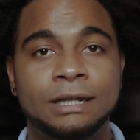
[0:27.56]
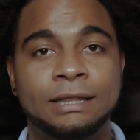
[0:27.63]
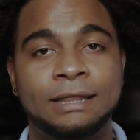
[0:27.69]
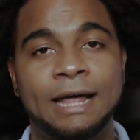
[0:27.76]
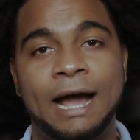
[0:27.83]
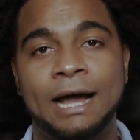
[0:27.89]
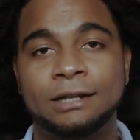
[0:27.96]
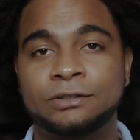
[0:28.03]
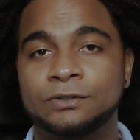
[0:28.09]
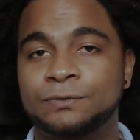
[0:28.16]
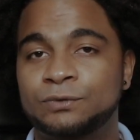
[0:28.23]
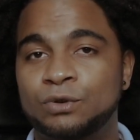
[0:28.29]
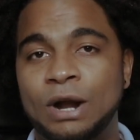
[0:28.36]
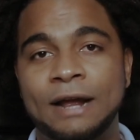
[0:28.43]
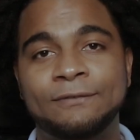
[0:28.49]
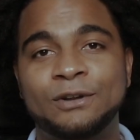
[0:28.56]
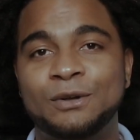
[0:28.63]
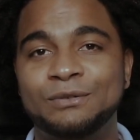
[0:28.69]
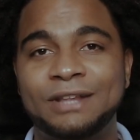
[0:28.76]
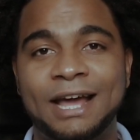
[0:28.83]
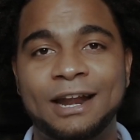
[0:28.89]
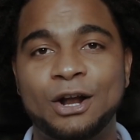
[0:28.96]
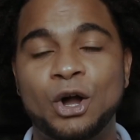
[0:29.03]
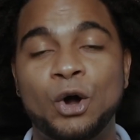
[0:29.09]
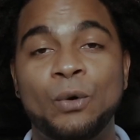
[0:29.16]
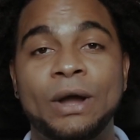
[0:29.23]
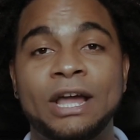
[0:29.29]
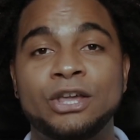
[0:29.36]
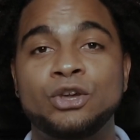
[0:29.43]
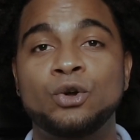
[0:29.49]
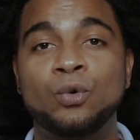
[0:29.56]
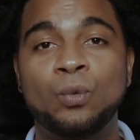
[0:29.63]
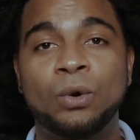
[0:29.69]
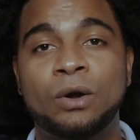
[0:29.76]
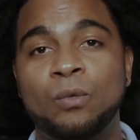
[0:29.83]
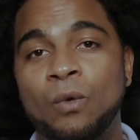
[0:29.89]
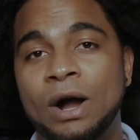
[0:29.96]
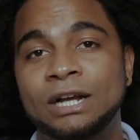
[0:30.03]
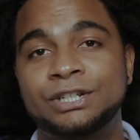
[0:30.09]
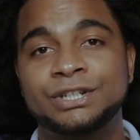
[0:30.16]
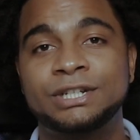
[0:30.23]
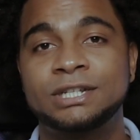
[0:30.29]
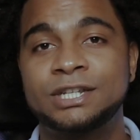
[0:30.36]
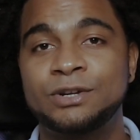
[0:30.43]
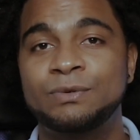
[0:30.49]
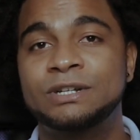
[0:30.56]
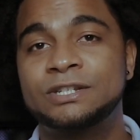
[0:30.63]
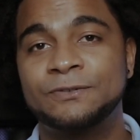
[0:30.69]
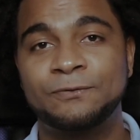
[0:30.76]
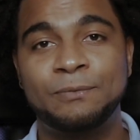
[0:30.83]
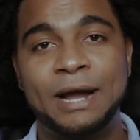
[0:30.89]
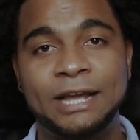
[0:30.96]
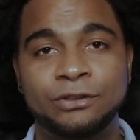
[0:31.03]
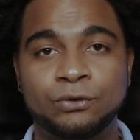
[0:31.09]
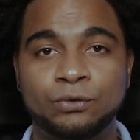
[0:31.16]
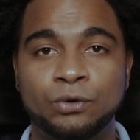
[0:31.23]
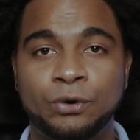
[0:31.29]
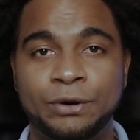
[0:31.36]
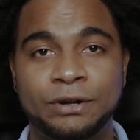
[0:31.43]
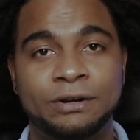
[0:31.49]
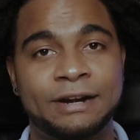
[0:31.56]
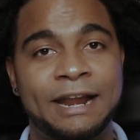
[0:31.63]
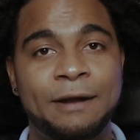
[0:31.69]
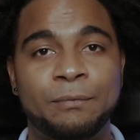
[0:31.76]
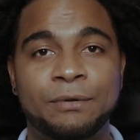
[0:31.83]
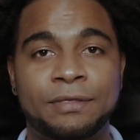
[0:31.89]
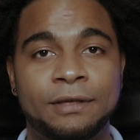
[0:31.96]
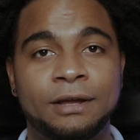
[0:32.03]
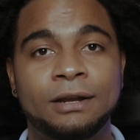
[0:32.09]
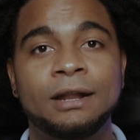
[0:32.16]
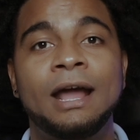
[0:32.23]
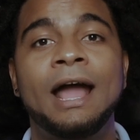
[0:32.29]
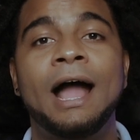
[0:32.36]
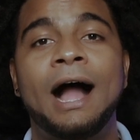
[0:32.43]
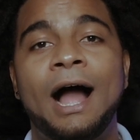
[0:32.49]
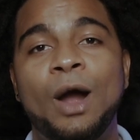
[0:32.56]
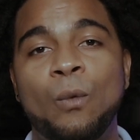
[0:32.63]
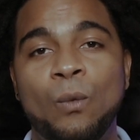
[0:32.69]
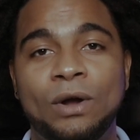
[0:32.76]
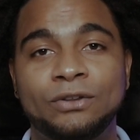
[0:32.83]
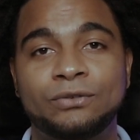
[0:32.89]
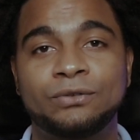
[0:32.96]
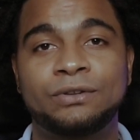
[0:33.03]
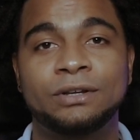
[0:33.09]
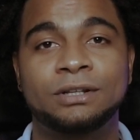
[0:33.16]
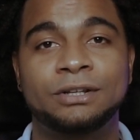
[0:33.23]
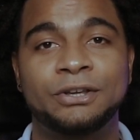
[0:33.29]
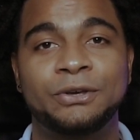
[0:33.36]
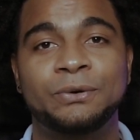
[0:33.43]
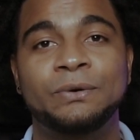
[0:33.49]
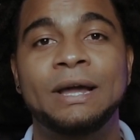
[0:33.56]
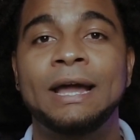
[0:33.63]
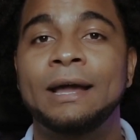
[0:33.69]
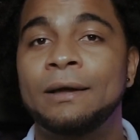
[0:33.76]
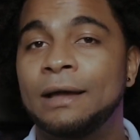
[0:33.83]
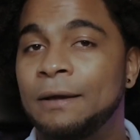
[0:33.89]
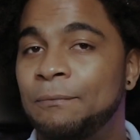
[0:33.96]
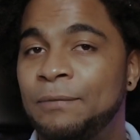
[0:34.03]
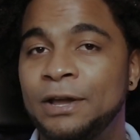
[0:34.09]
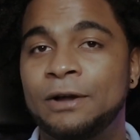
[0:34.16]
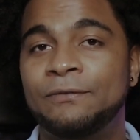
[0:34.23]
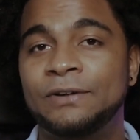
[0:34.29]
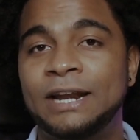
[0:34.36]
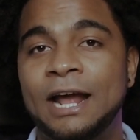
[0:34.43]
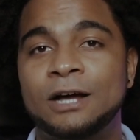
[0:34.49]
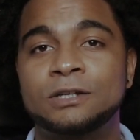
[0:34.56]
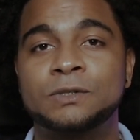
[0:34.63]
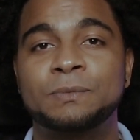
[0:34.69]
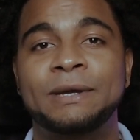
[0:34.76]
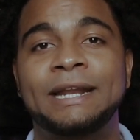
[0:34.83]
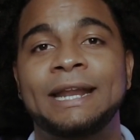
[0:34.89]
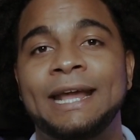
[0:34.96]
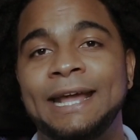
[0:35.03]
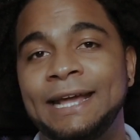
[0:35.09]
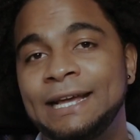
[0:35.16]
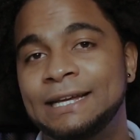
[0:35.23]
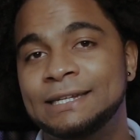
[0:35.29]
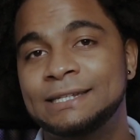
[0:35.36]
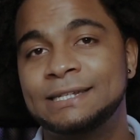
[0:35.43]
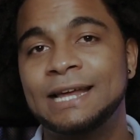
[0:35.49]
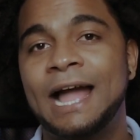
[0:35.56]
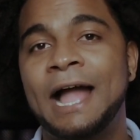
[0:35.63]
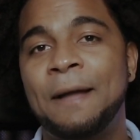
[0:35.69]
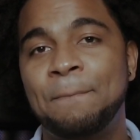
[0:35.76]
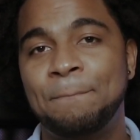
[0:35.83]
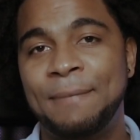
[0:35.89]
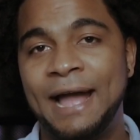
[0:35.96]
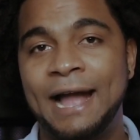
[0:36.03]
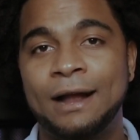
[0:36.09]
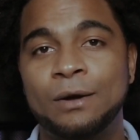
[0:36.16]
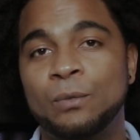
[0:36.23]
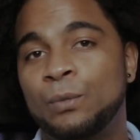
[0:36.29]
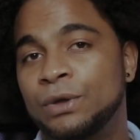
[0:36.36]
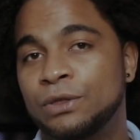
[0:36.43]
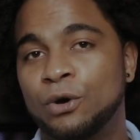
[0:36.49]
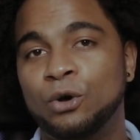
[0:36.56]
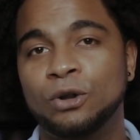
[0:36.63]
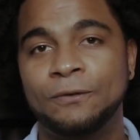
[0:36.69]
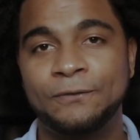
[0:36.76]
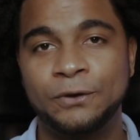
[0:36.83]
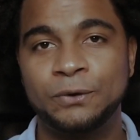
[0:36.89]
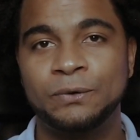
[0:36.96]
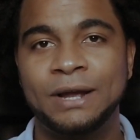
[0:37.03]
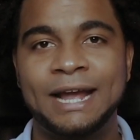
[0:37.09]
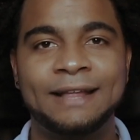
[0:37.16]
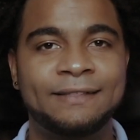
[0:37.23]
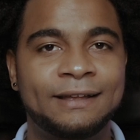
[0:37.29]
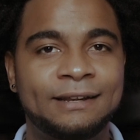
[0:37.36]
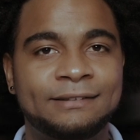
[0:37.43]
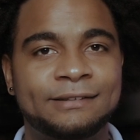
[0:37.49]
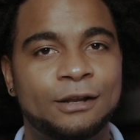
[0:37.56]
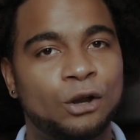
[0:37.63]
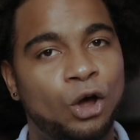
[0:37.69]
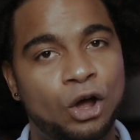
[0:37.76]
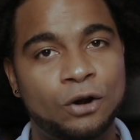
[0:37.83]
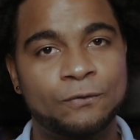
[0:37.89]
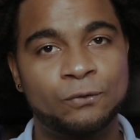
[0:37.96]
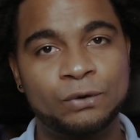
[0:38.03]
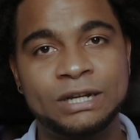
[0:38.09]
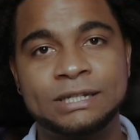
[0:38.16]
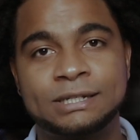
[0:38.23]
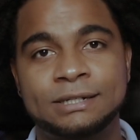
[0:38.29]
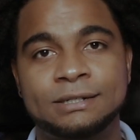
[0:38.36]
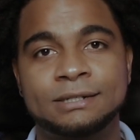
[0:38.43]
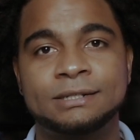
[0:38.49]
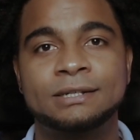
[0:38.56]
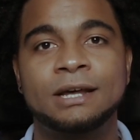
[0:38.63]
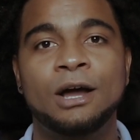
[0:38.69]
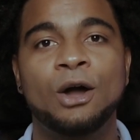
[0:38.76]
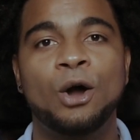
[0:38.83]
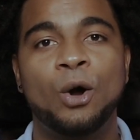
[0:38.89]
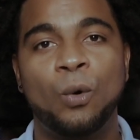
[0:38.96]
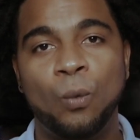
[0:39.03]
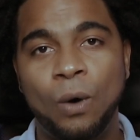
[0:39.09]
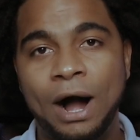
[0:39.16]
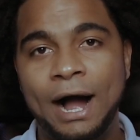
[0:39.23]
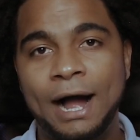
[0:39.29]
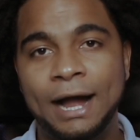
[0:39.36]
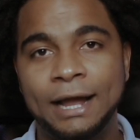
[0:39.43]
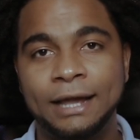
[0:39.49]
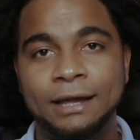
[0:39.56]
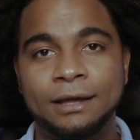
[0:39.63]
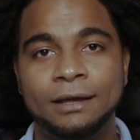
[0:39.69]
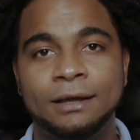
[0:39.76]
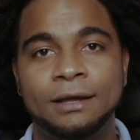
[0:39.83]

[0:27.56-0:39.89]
that subscribed a long time ago and you were watching the series of my tutorial and everything, I want to tell you a big of announcement is I'm back with all of you. And there is a lot of reasons why